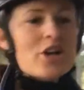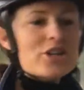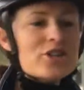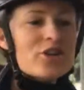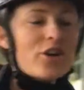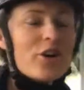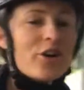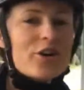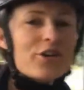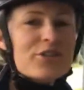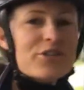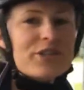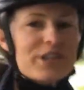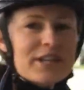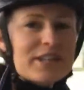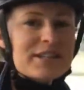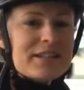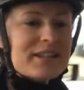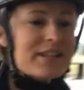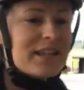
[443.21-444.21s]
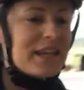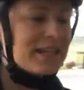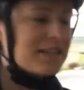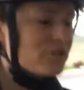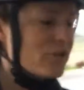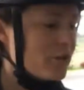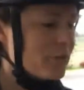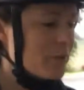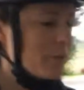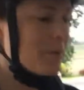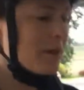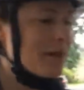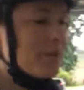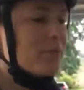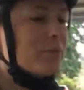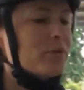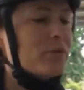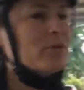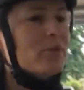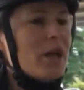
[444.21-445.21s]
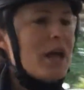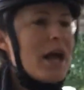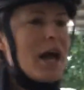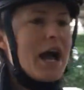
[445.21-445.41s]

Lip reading: So these group of people